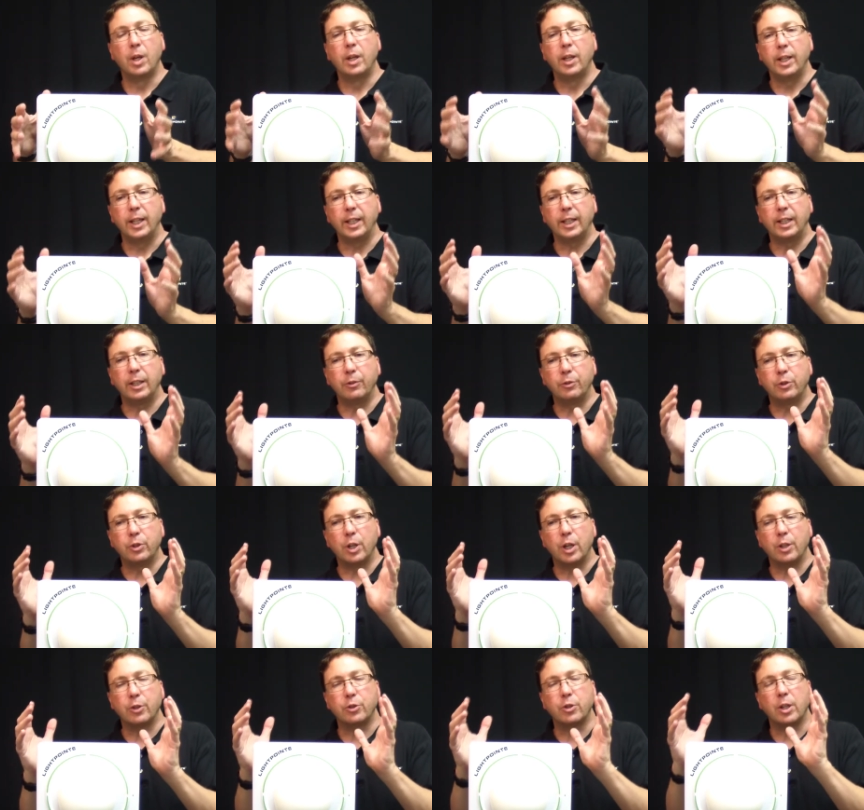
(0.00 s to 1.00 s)
It gives
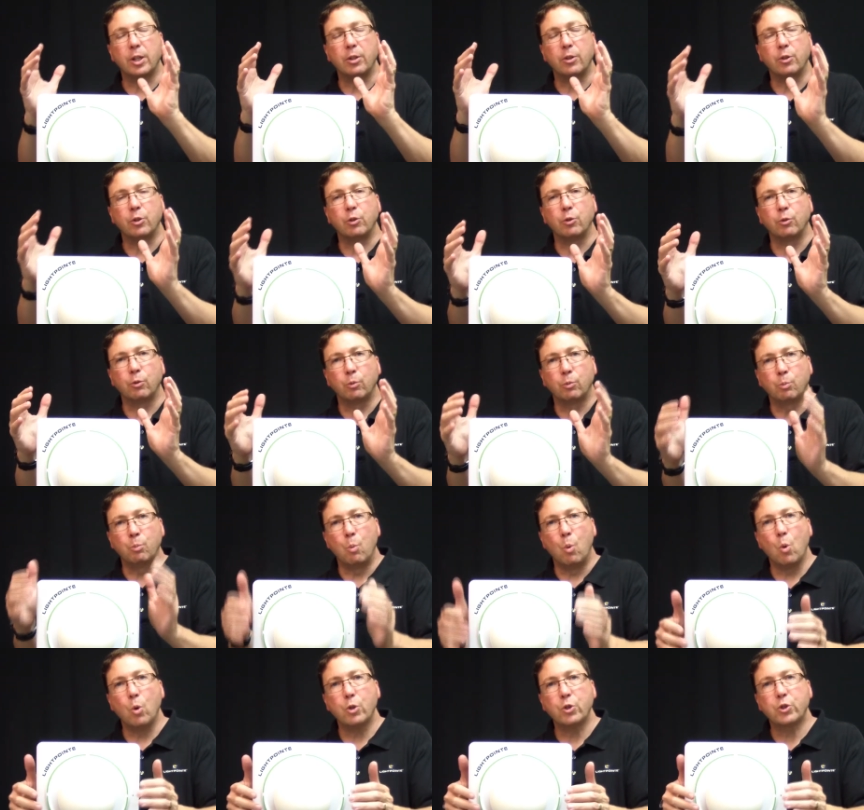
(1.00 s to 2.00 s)
us
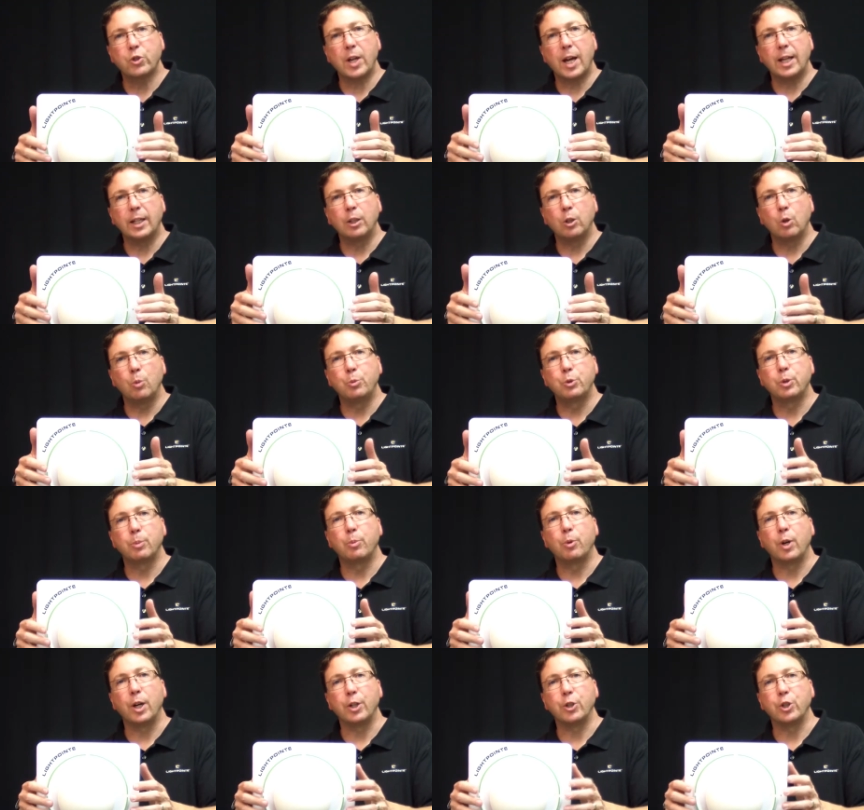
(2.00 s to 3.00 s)
more side lobe
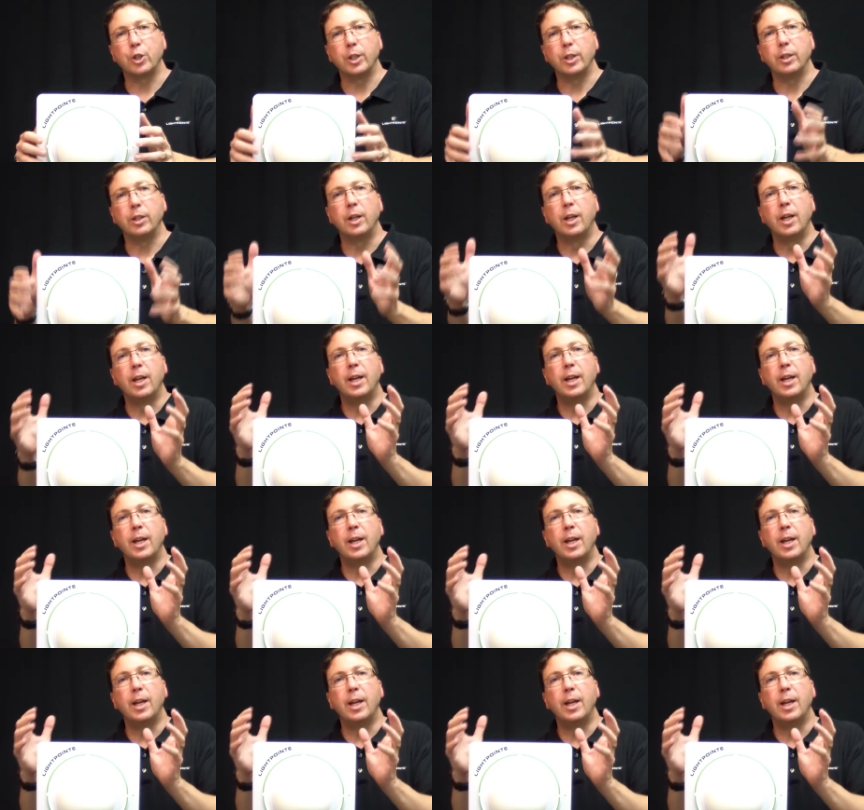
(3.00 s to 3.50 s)
suppression